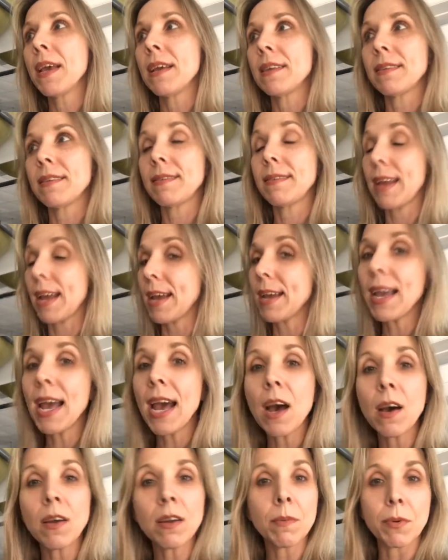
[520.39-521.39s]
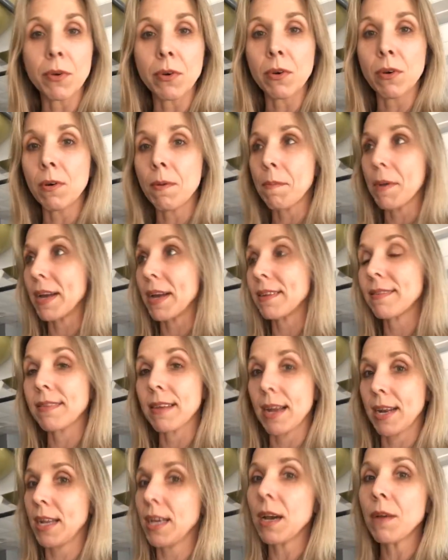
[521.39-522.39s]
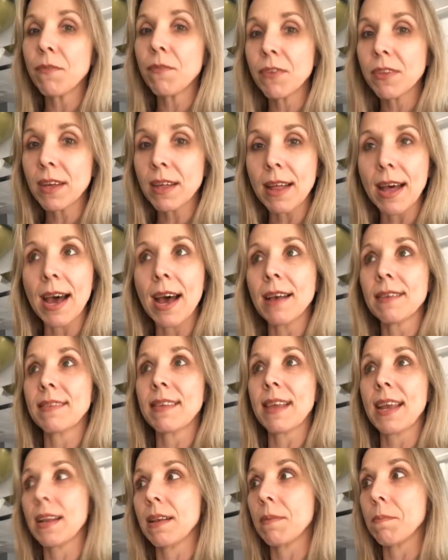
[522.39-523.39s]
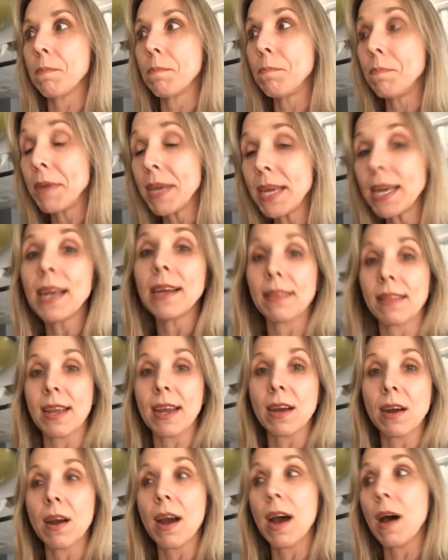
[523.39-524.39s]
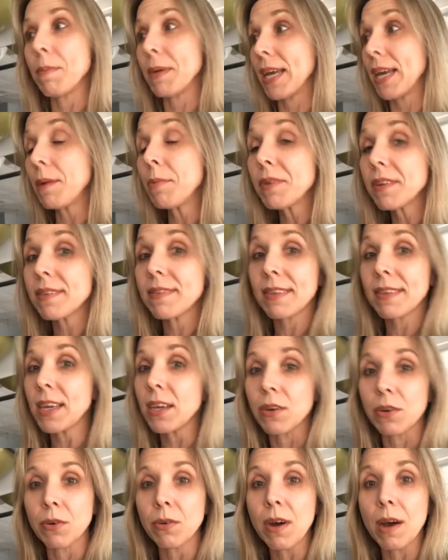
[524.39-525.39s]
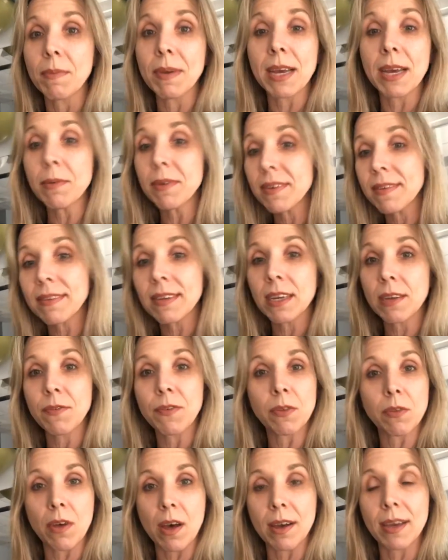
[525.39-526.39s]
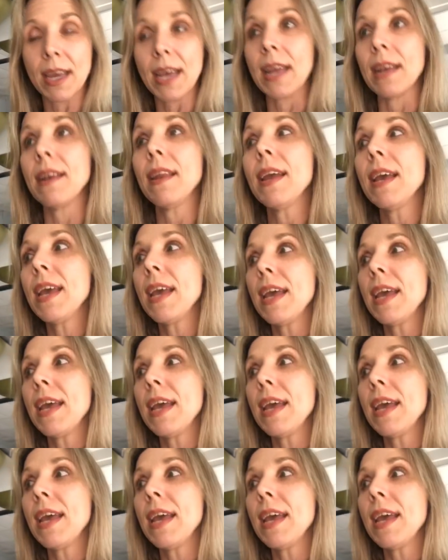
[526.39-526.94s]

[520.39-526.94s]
stay accountable by signing up for the class and being there, I'll be able to see you. I'll be able to see if you log in.